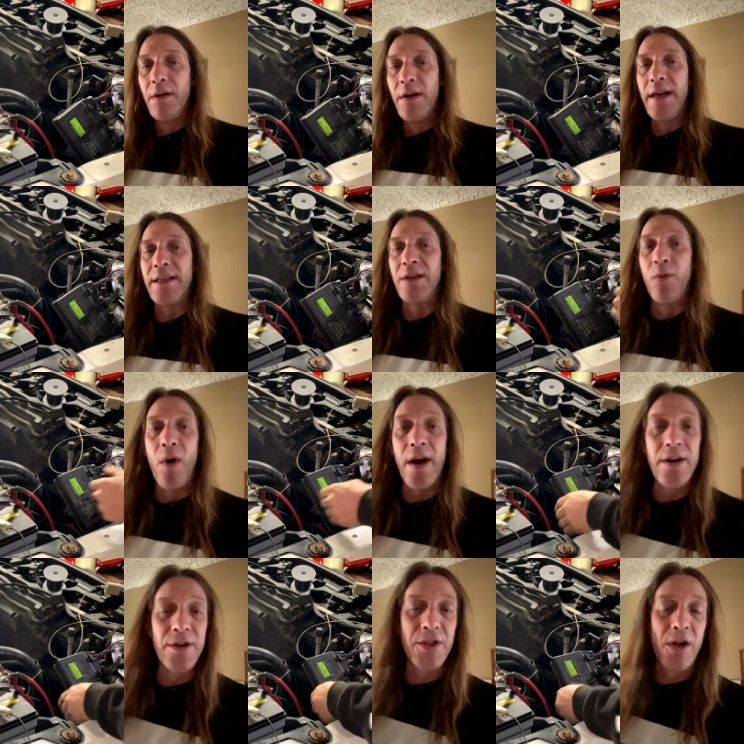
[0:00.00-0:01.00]
It's the
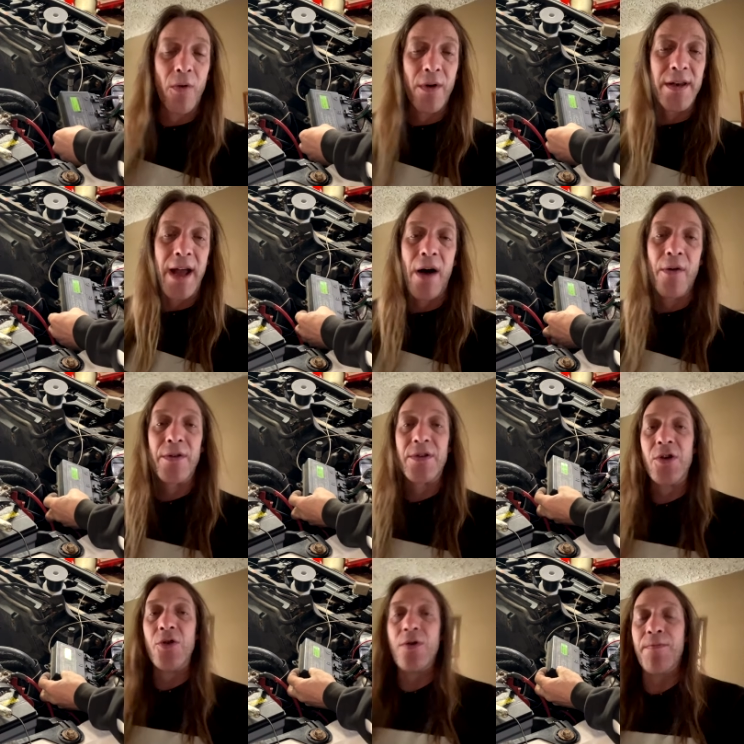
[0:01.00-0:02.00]
wires going down
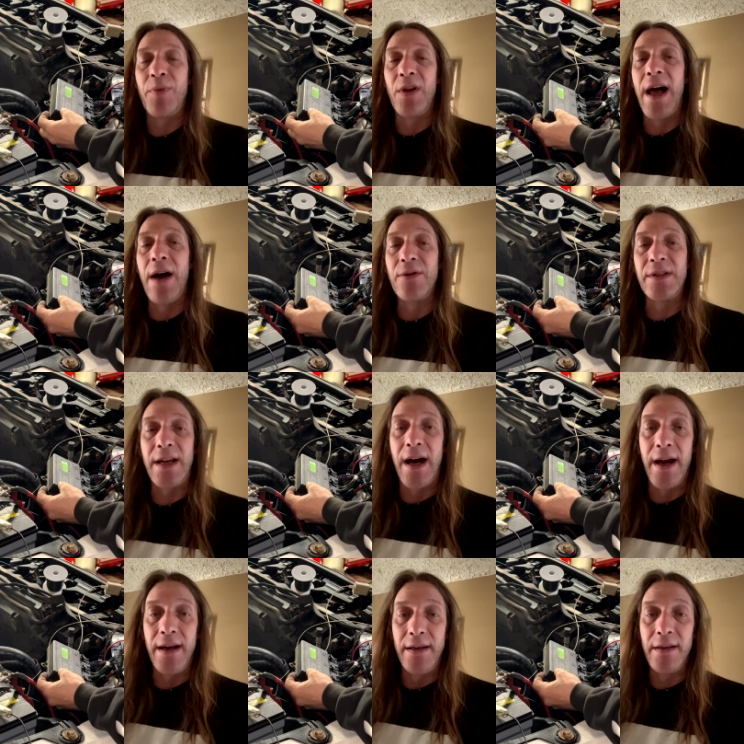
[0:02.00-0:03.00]
to your plow
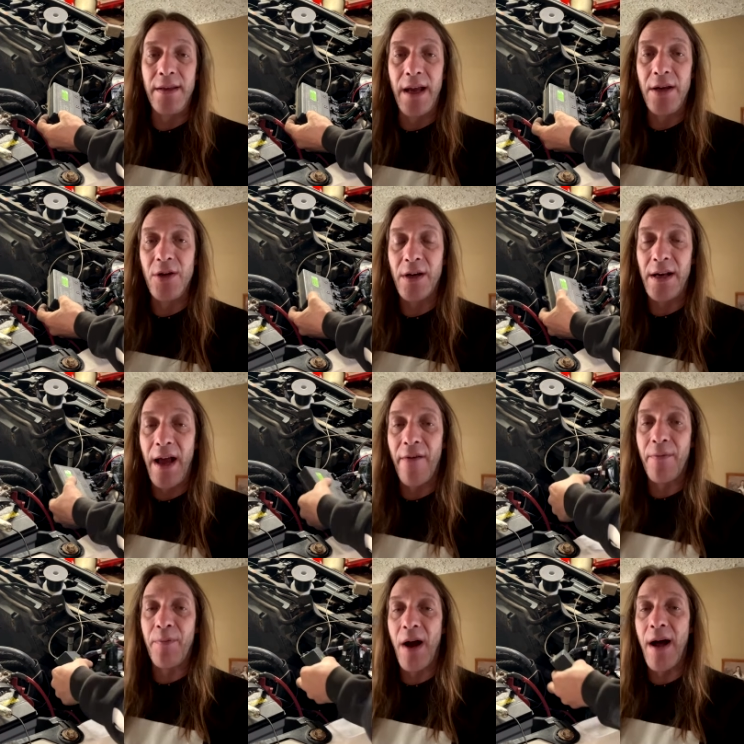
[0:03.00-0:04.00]
side that you're going to have
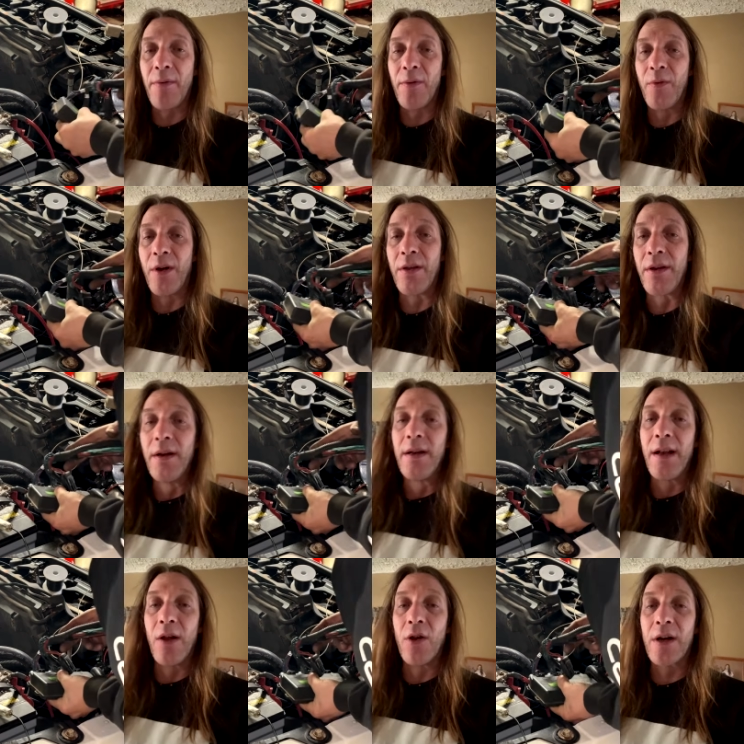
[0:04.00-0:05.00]
a problem with.
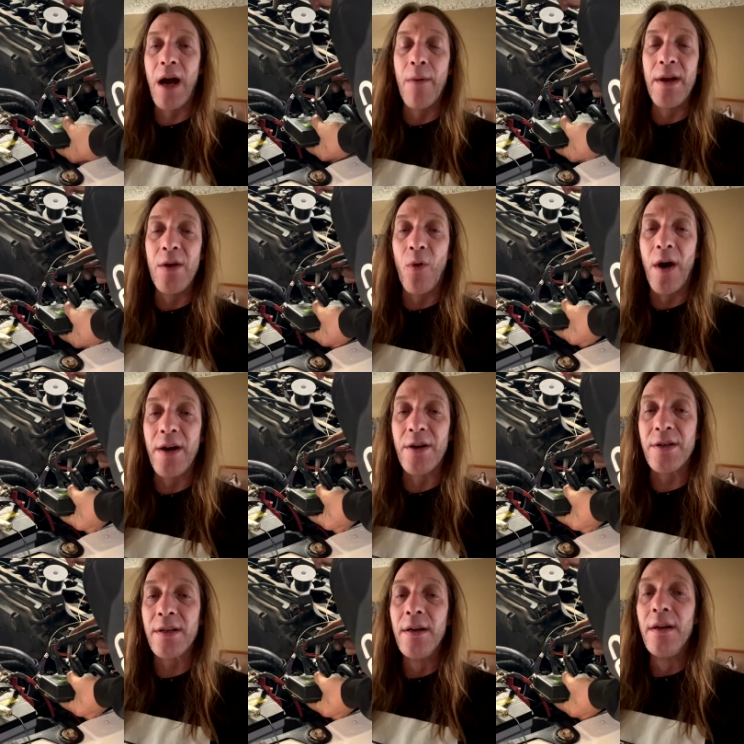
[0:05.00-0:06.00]
Now look how many
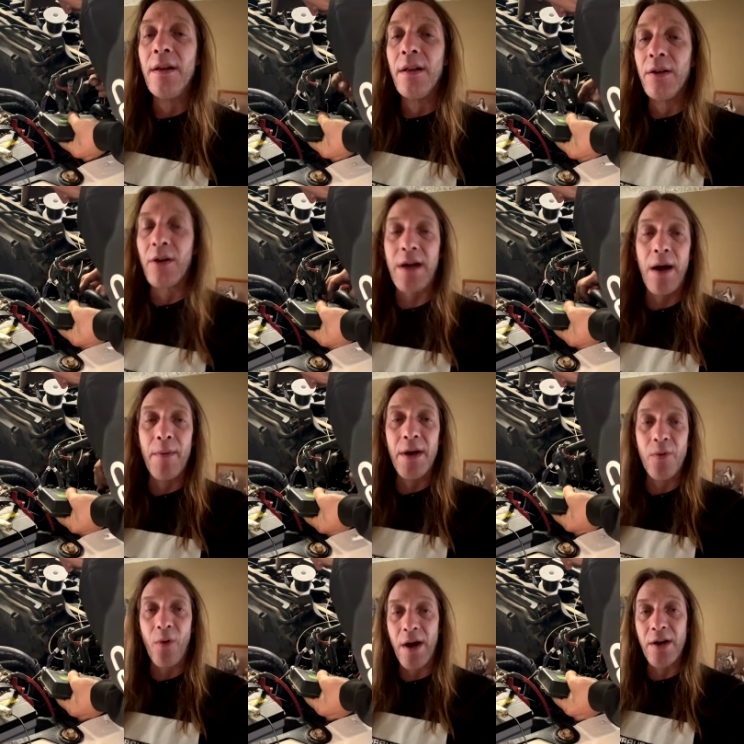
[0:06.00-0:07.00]
wires. Look how many
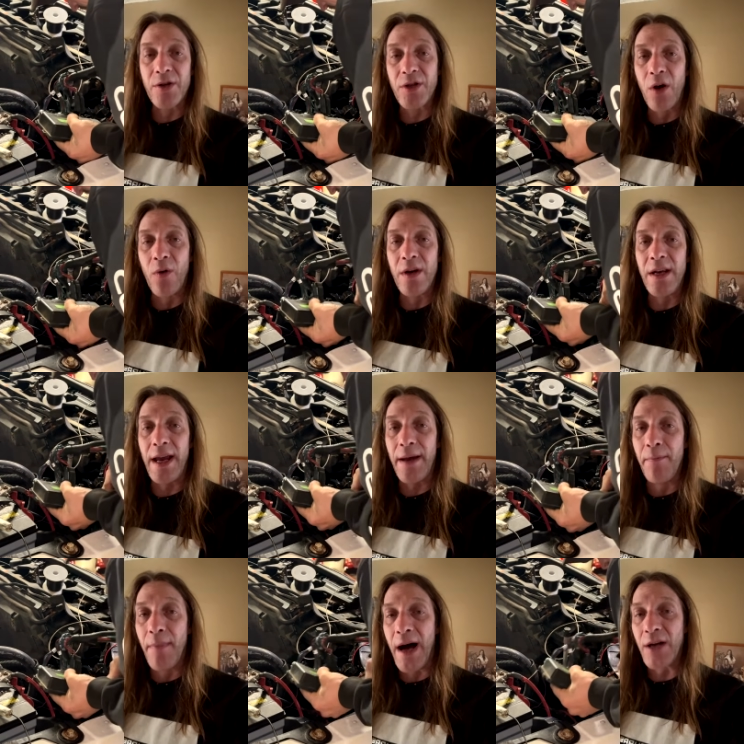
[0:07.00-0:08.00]
wires go into
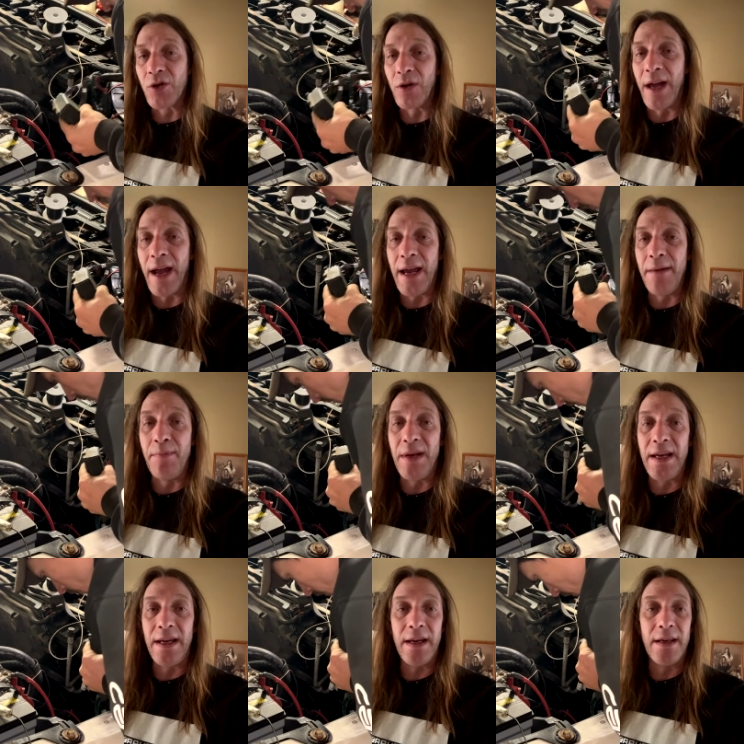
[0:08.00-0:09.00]
module A,
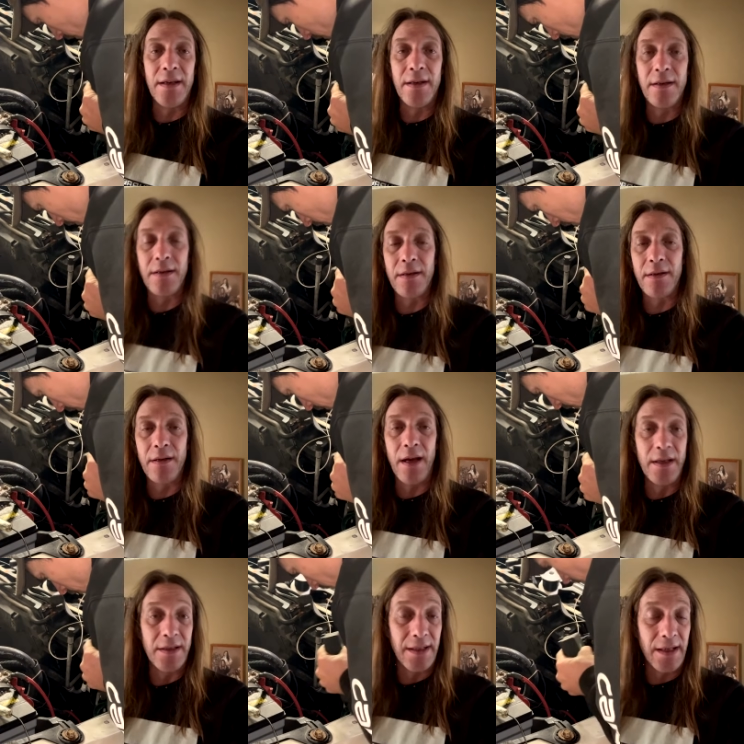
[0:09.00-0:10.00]
B, and
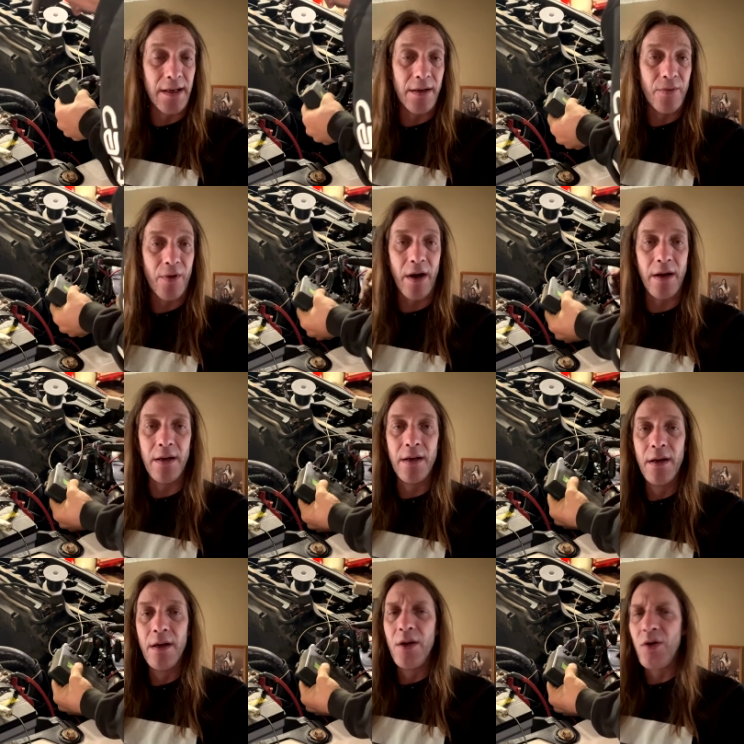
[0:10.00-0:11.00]
C. Right?
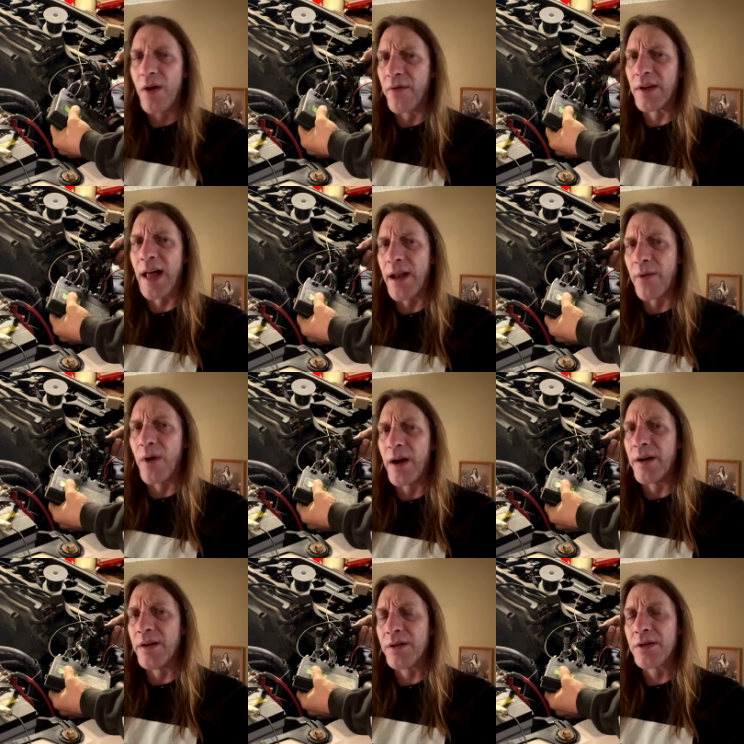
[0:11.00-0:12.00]
You have a lot of
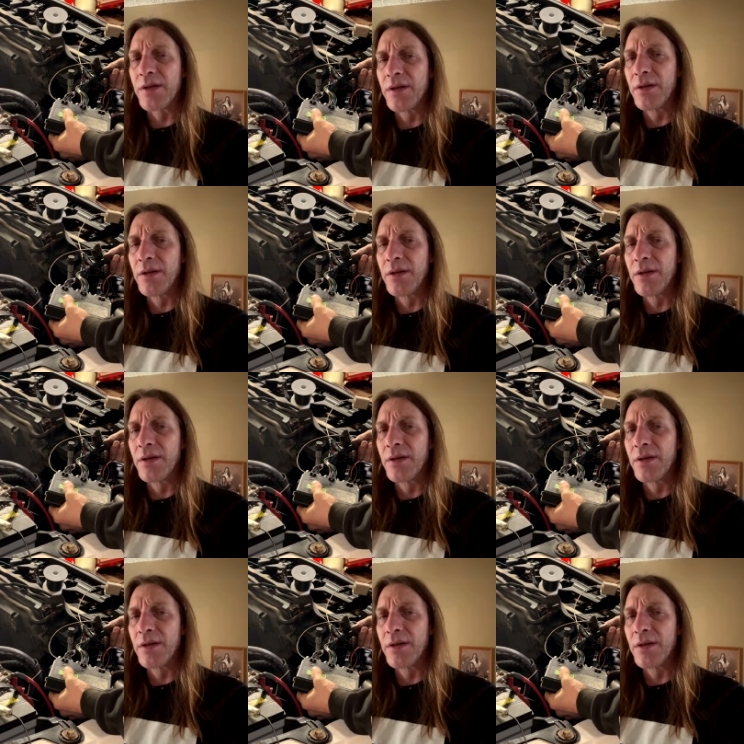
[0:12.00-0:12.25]
wires.